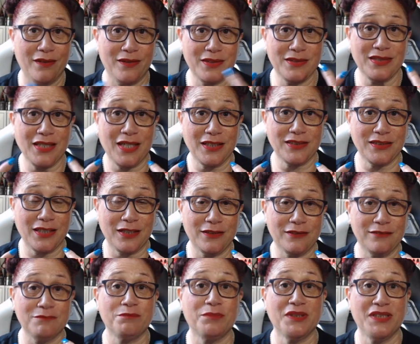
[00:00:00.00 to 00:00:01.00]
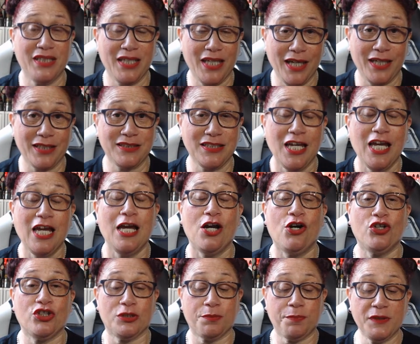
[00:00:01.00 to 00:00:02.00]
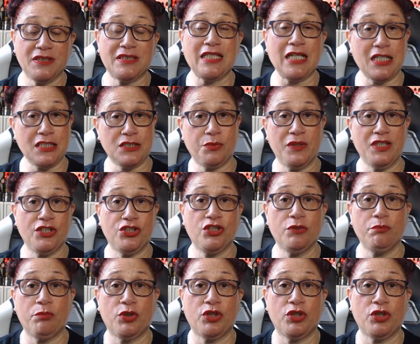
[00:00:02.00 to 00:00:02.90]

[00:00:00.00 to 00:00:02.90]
This accent, but yes. Husband's Glaswegian,